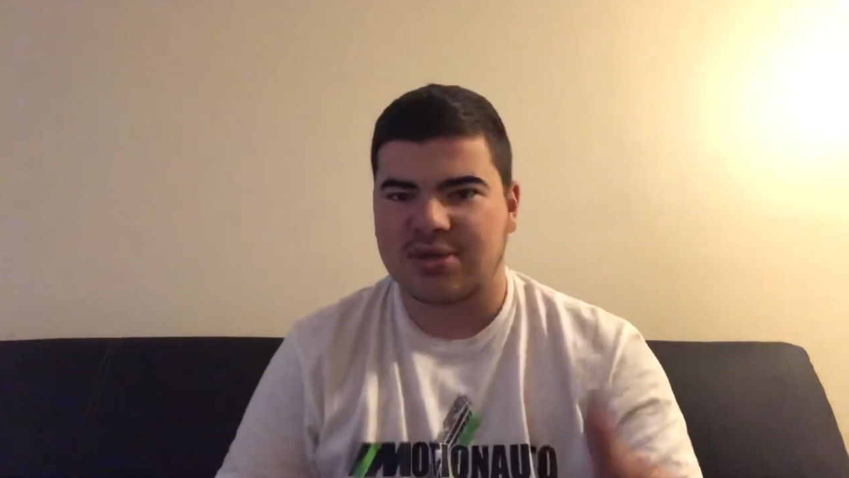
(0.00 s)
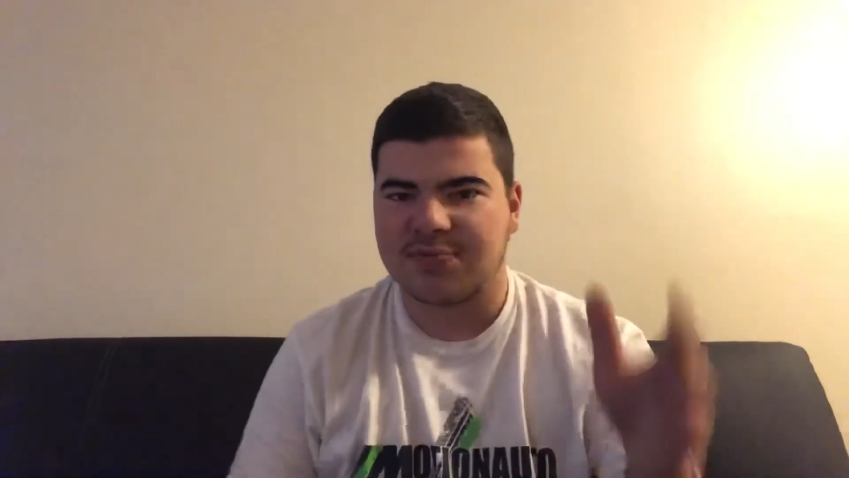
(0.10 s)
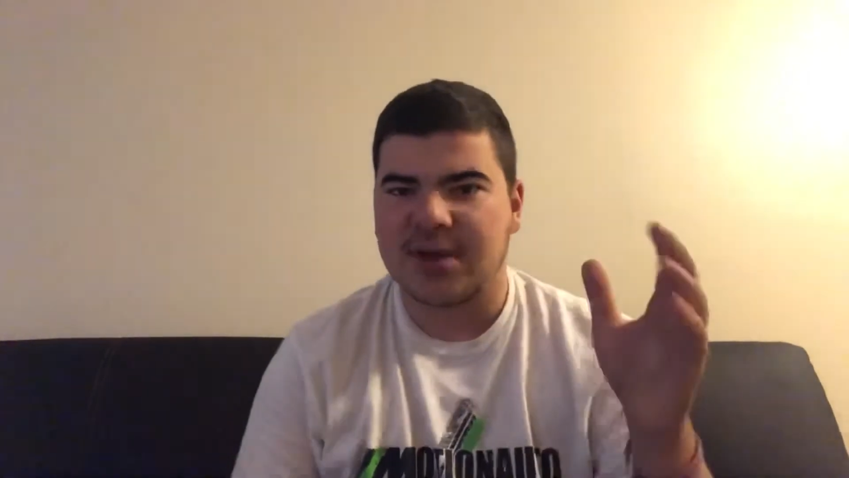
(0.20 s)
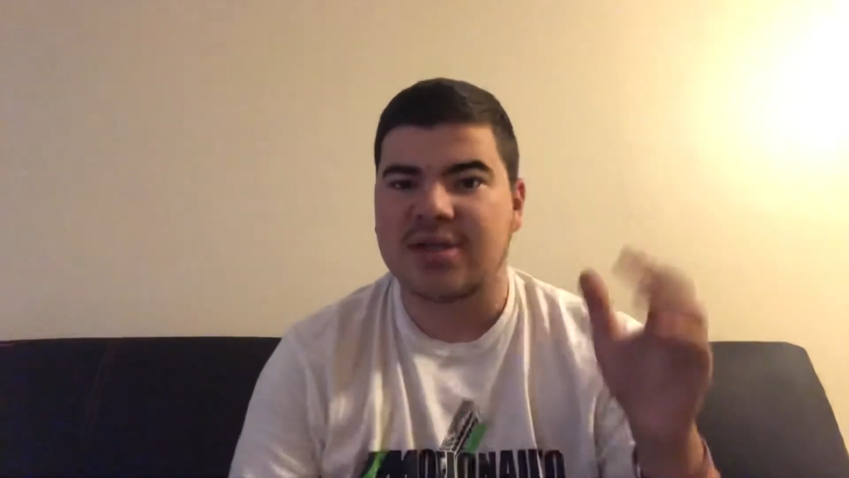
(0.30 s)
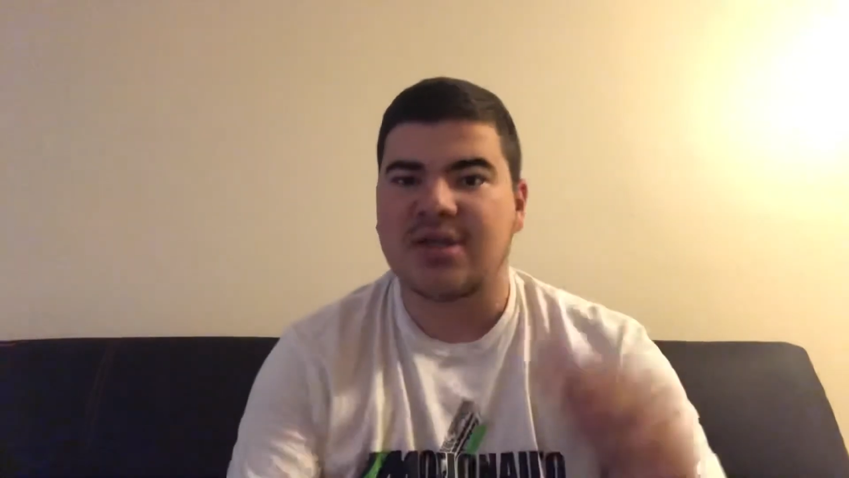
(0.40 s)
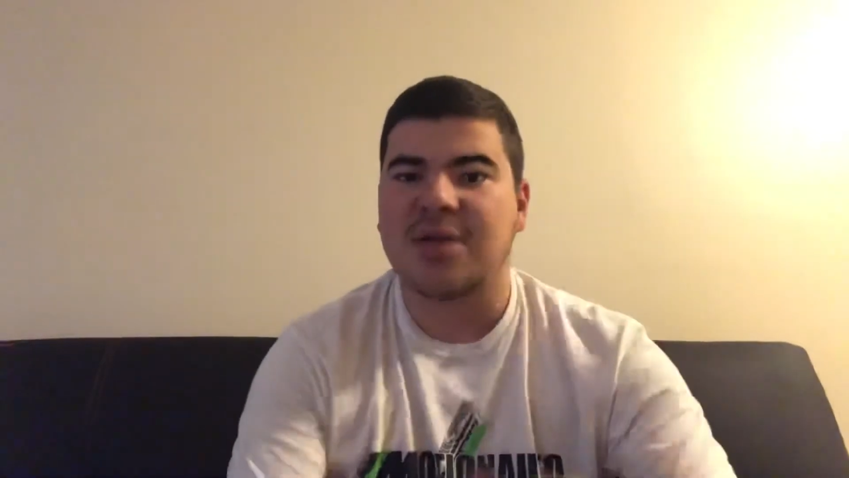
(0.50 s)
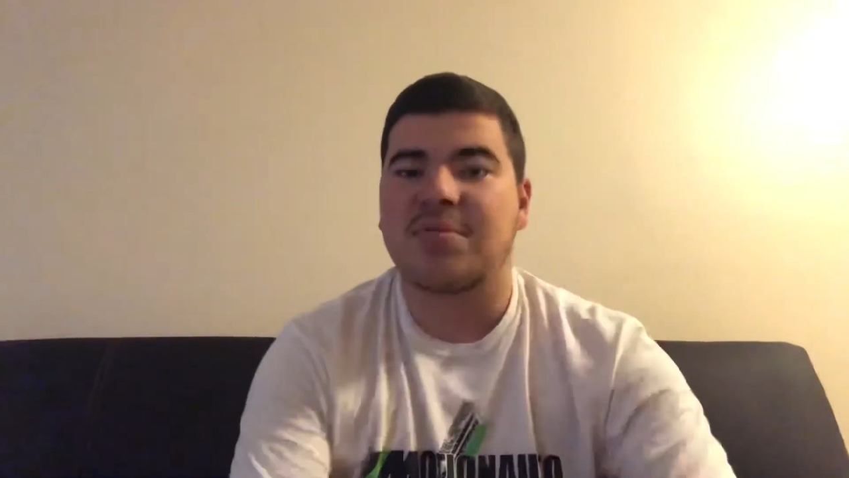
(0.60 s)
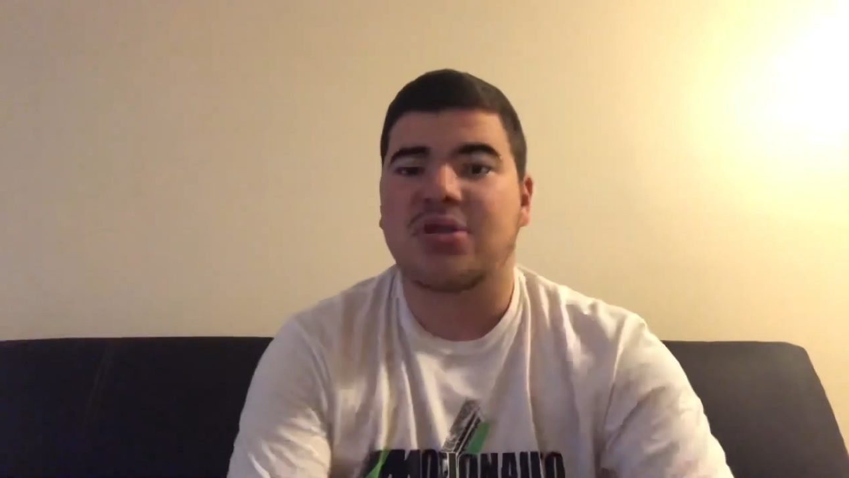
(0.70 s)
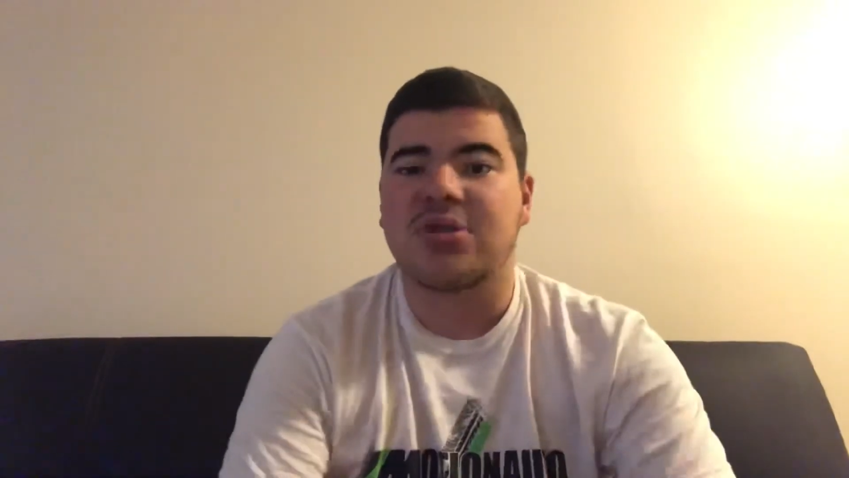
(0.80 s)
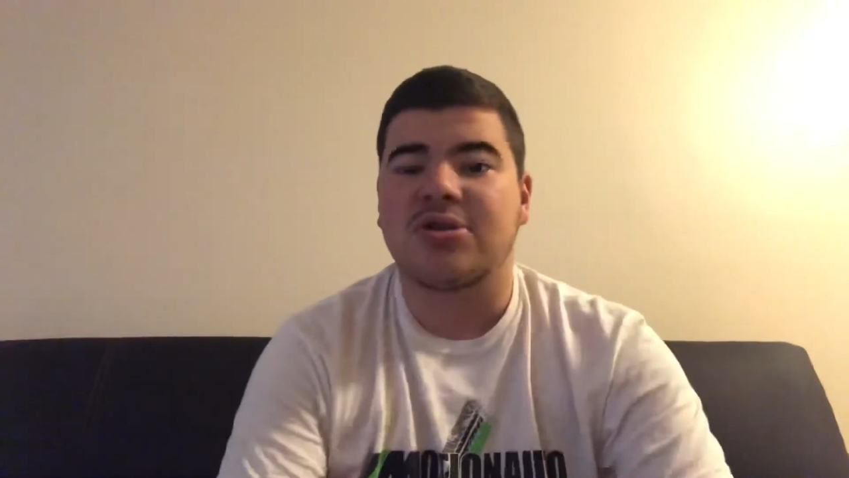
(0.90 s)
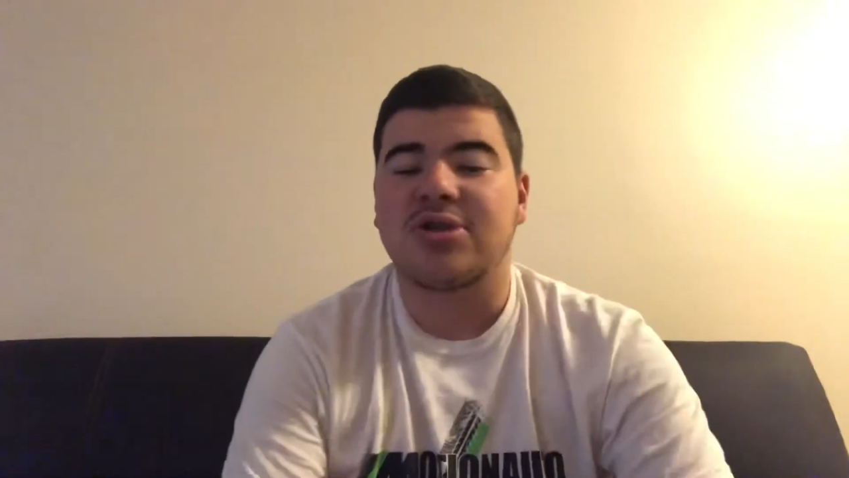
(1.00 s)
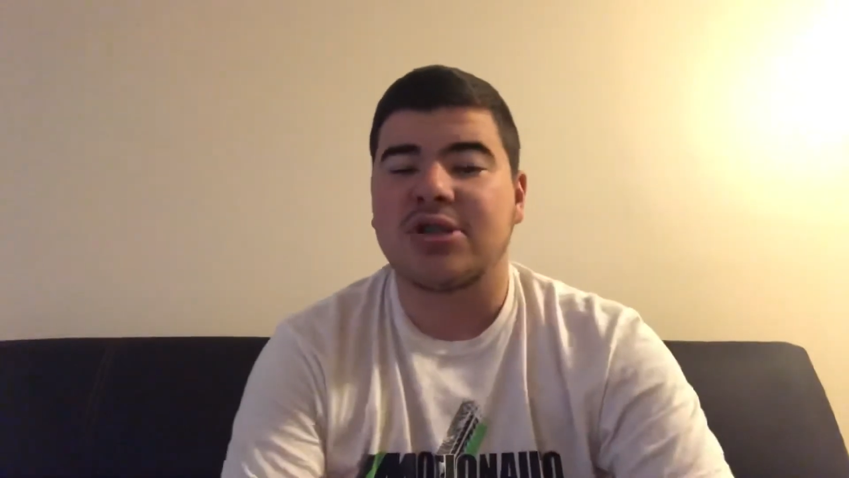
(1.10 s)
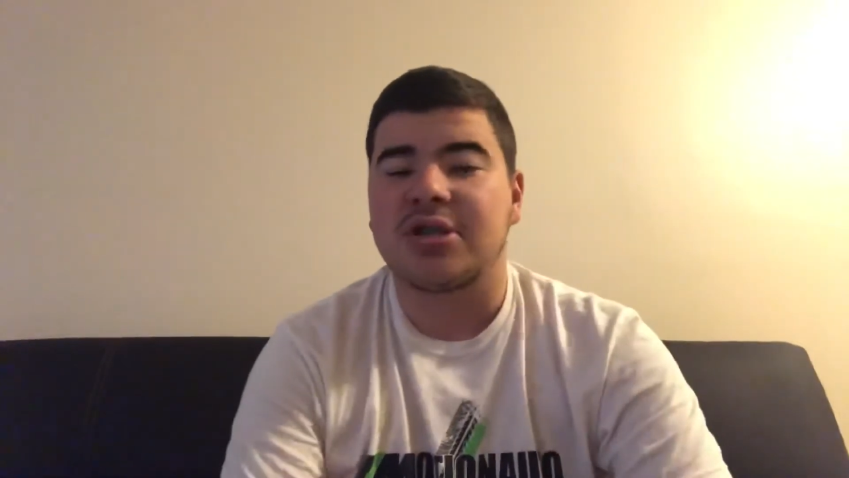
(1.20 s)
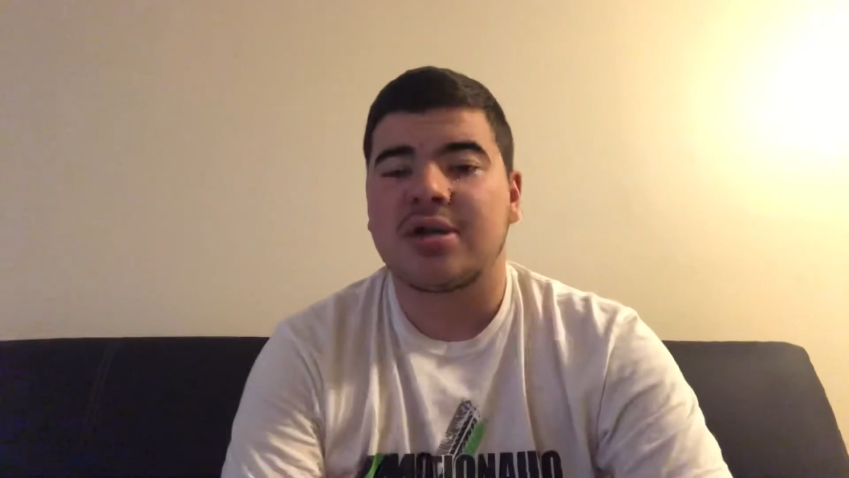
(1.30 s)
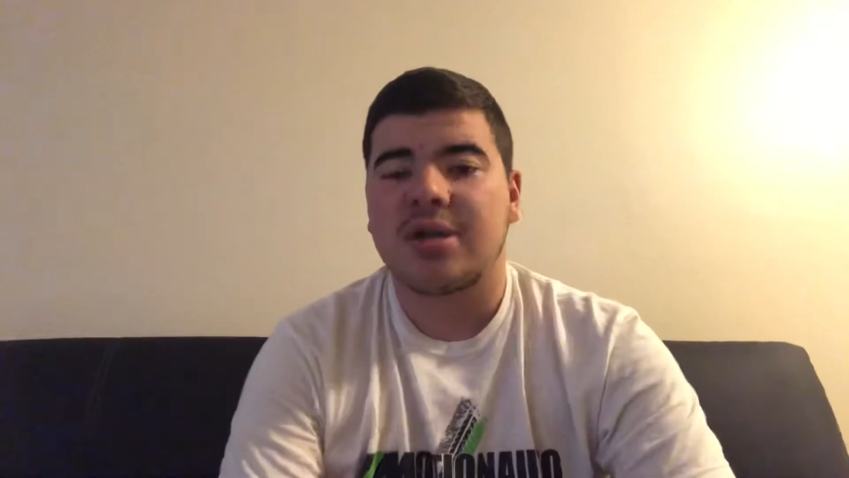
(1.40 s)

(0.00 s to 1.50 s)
Red Demon 2G.